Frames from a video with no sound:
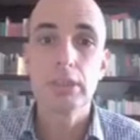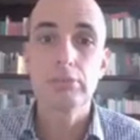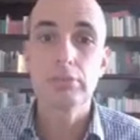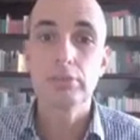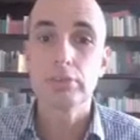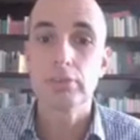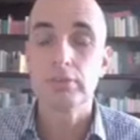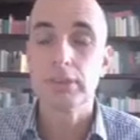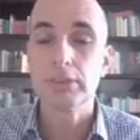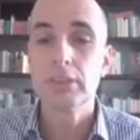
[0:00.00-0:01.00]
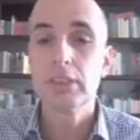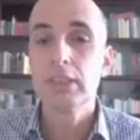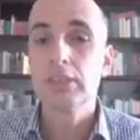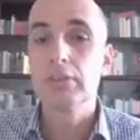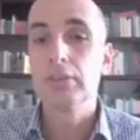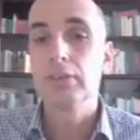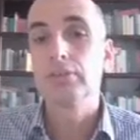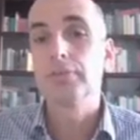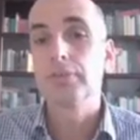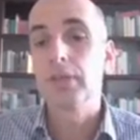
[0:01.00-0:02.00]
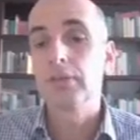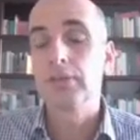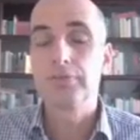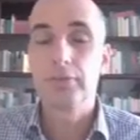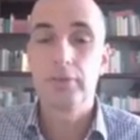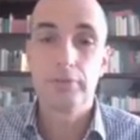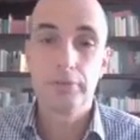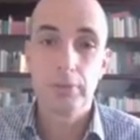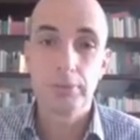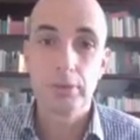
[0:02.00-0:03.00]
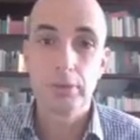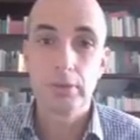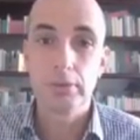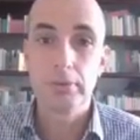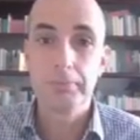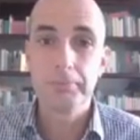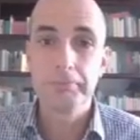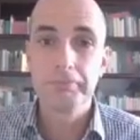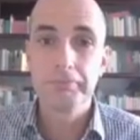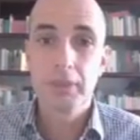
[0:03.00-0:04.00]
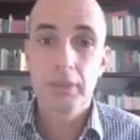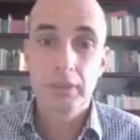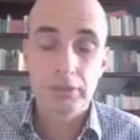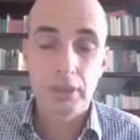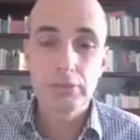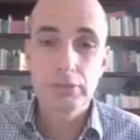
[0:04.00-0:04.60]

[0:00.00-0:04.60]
as a result of which you are not so far off from your goal. Sounds